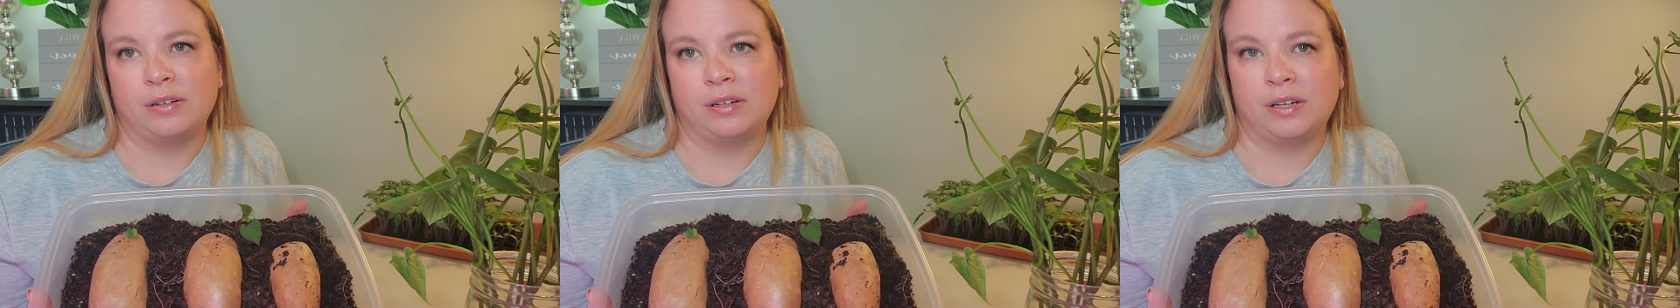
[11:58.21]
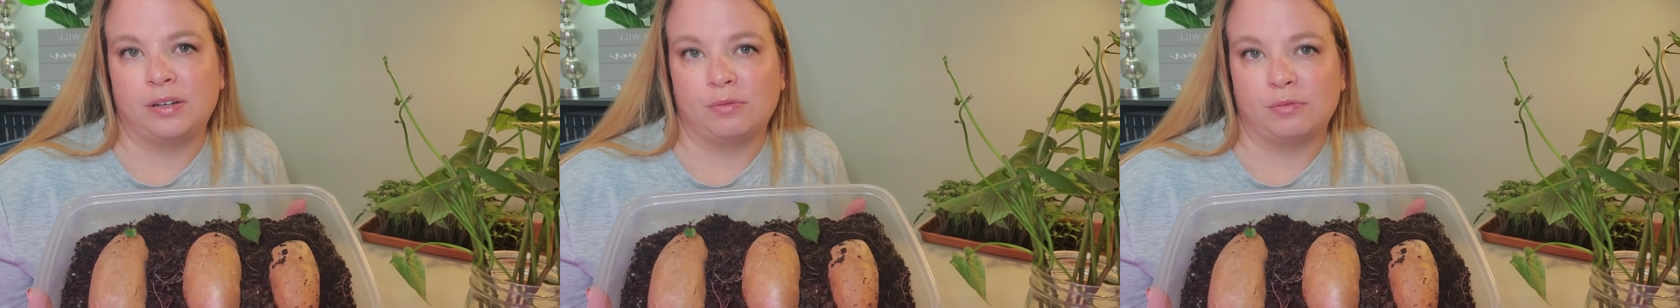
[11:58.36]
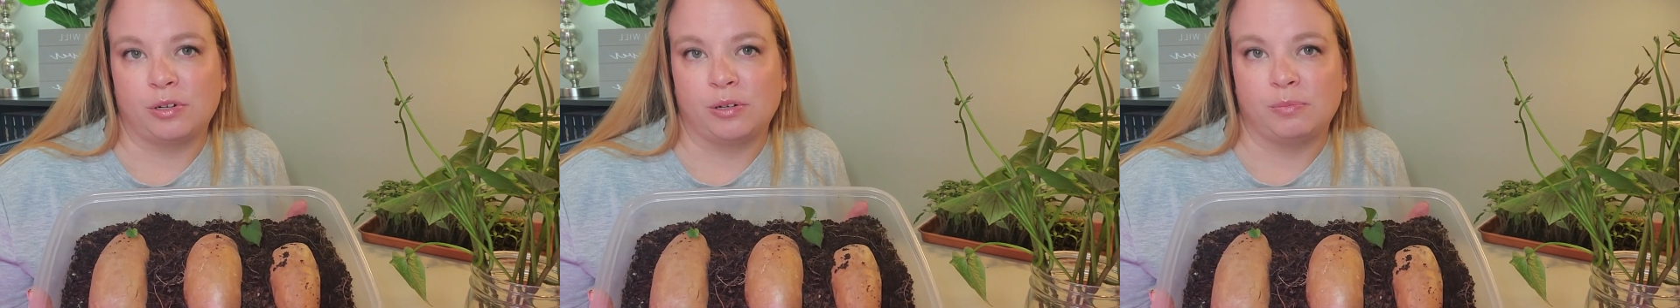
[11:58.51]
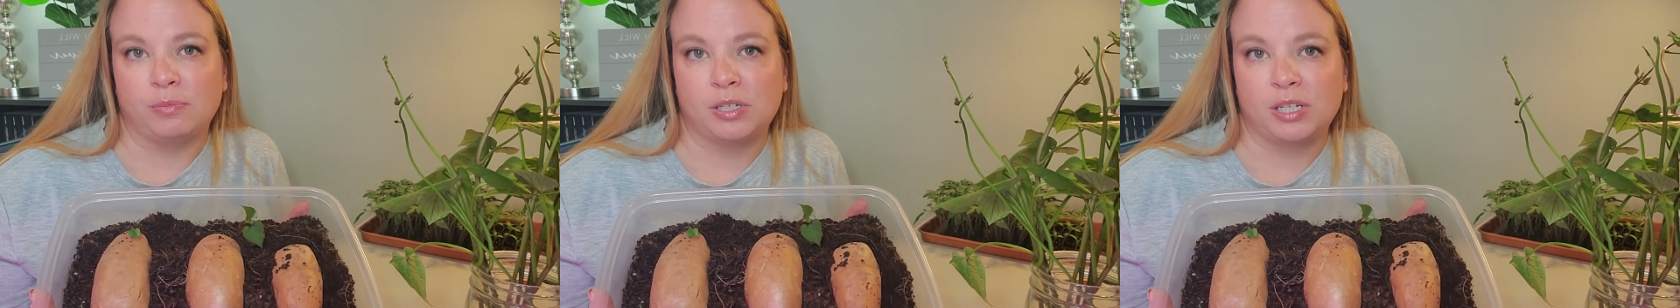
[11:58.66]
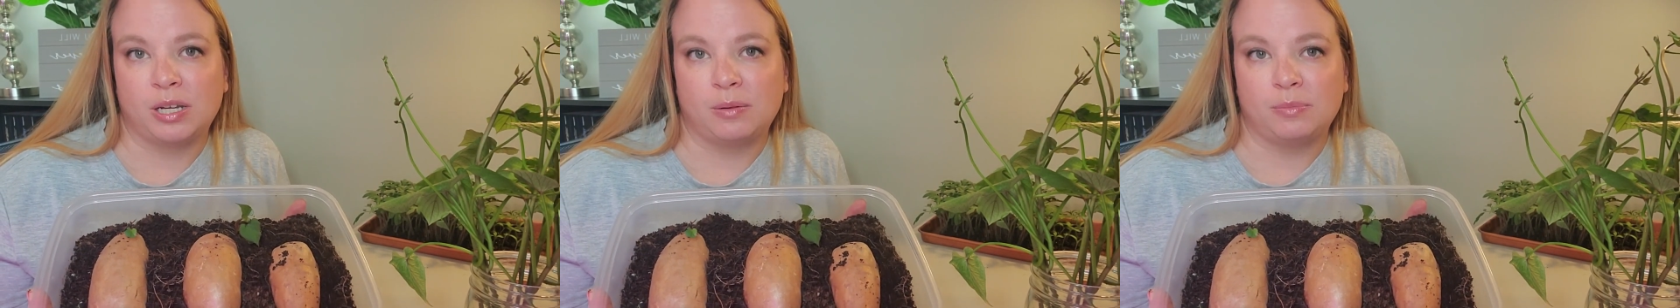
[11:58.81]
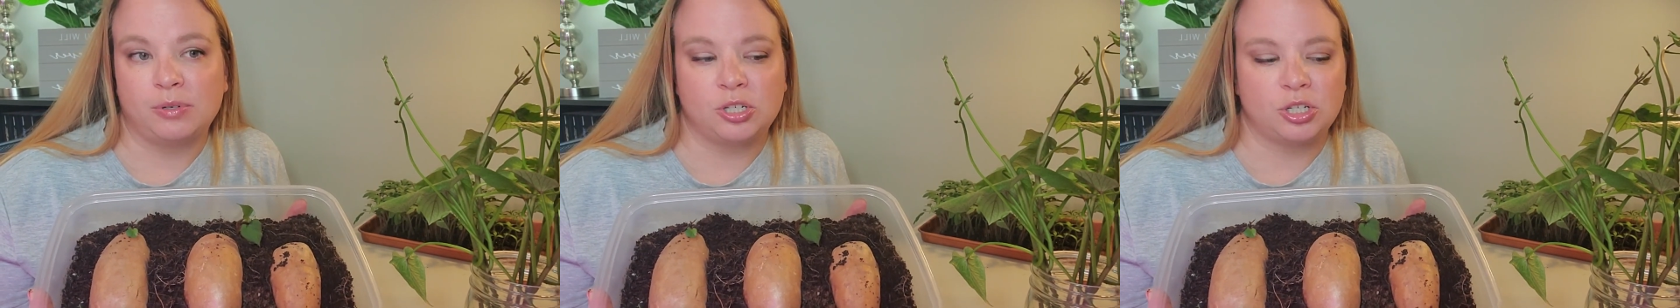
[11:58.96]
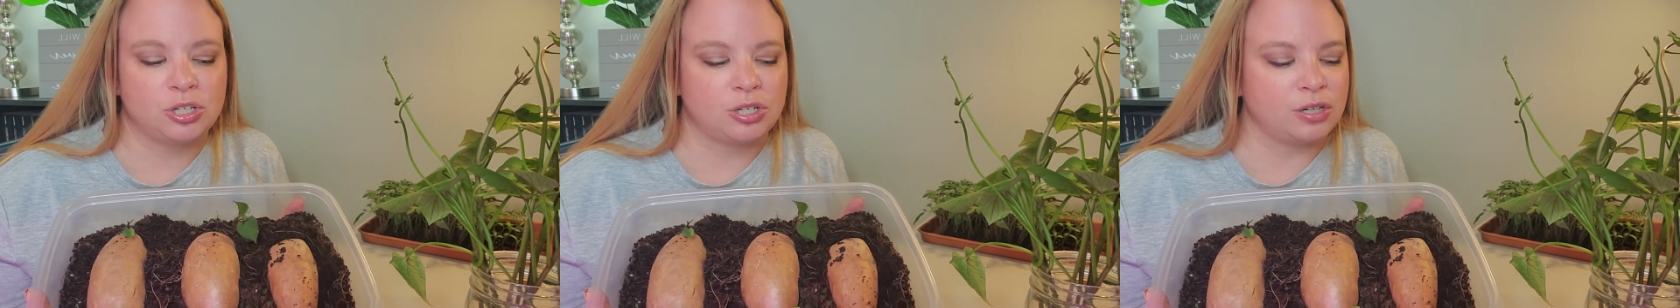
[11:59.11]
in room
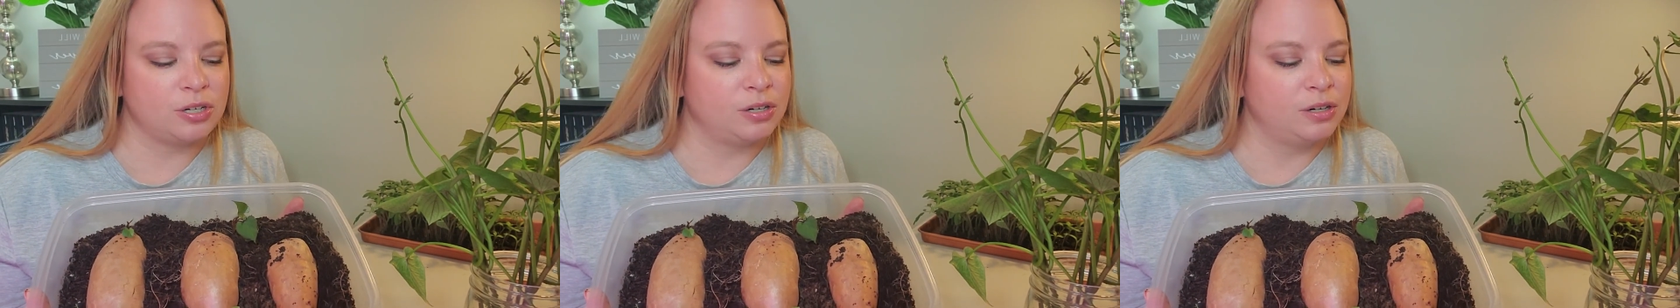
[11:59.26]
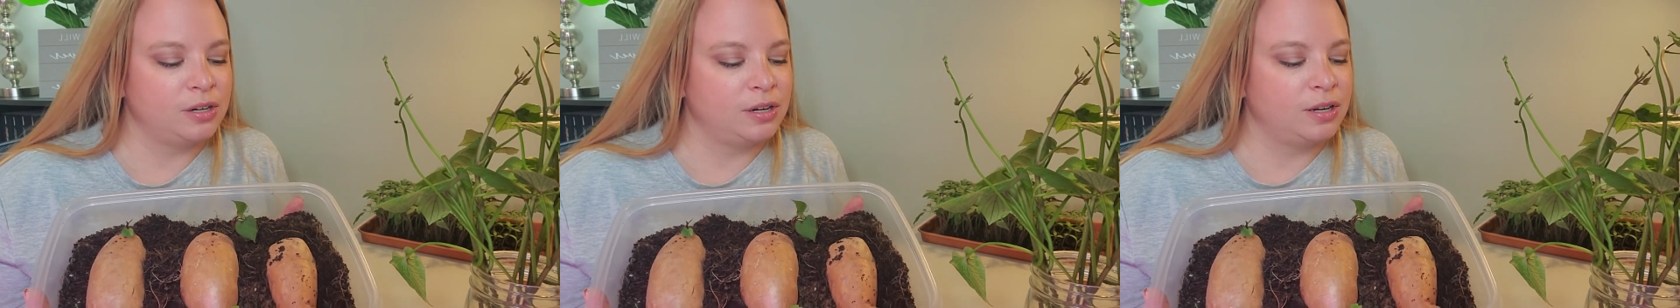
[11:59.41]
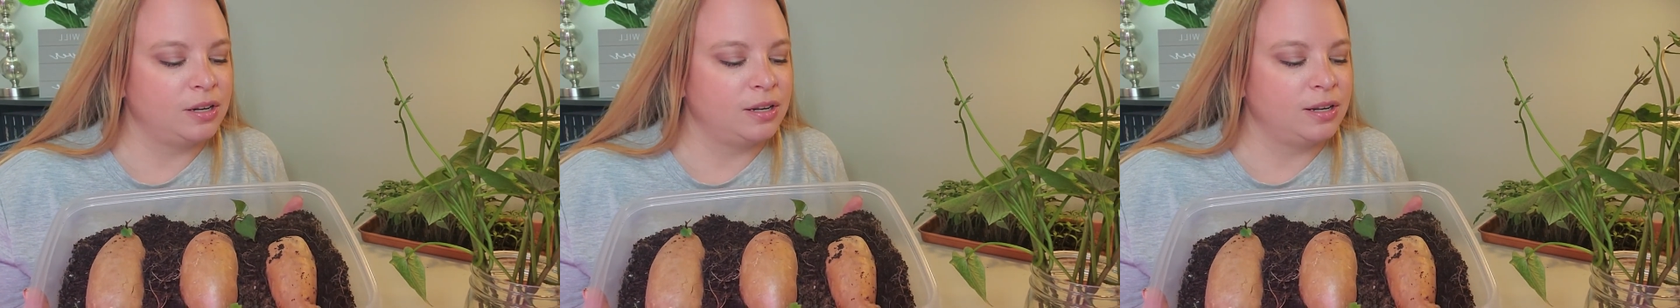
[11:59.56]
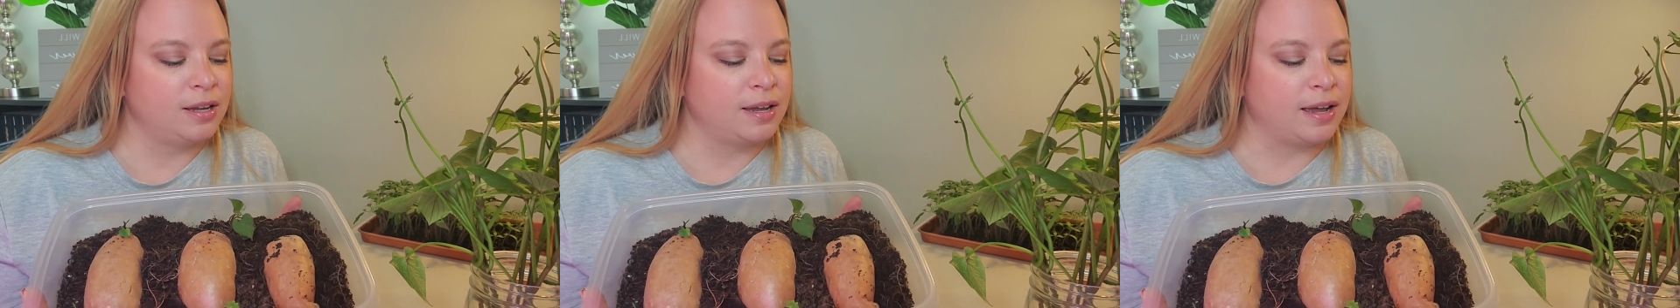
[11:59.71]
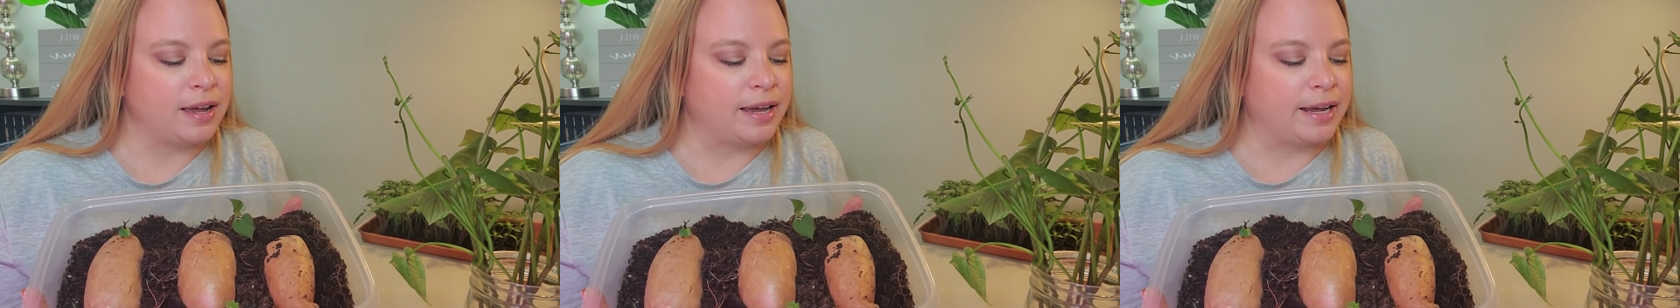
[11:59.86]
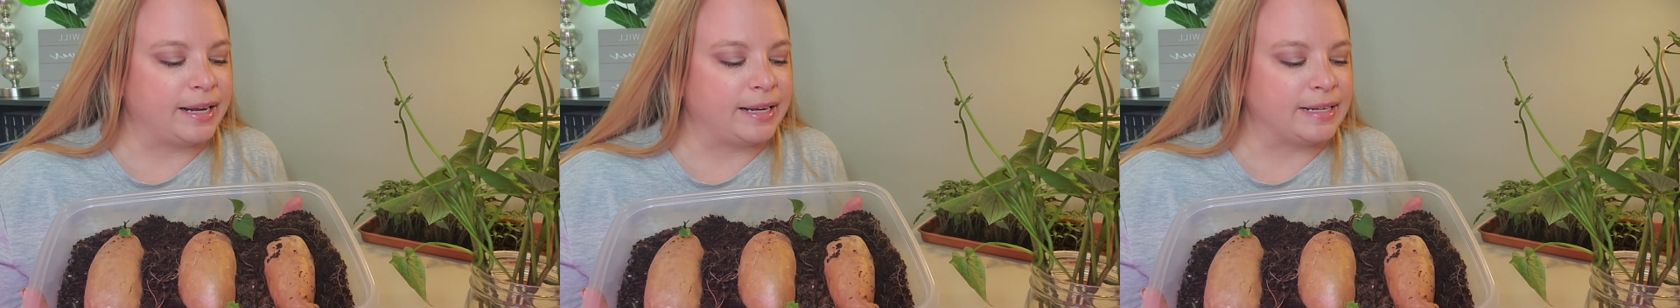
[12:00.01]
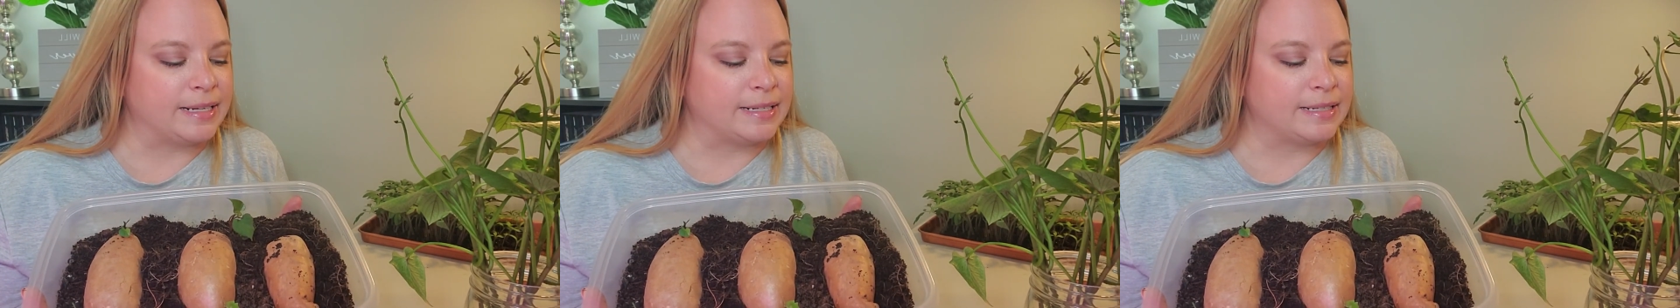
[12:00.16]
temperature,
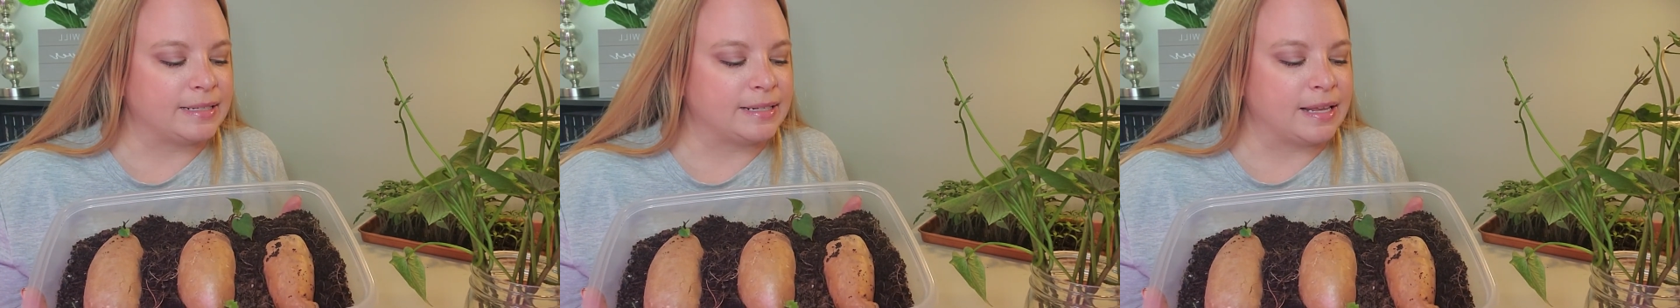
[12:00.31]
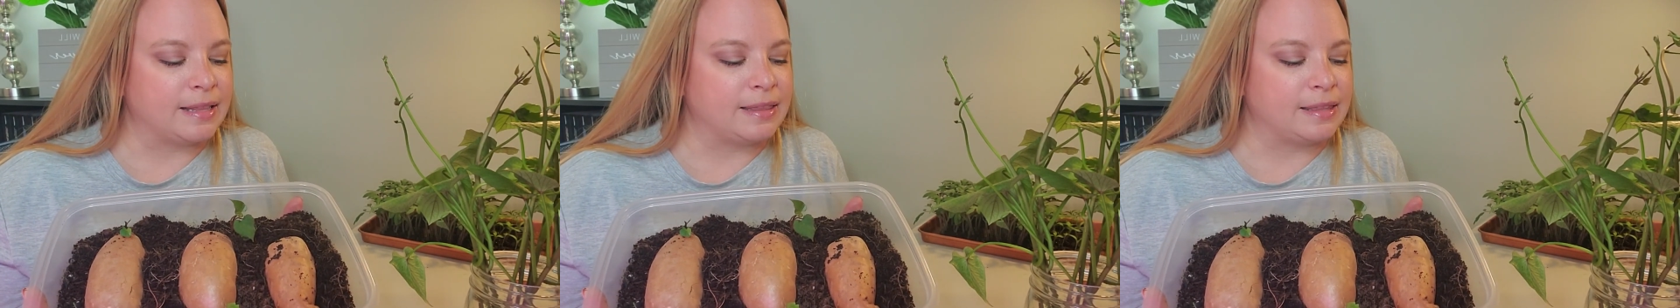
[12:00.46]
I set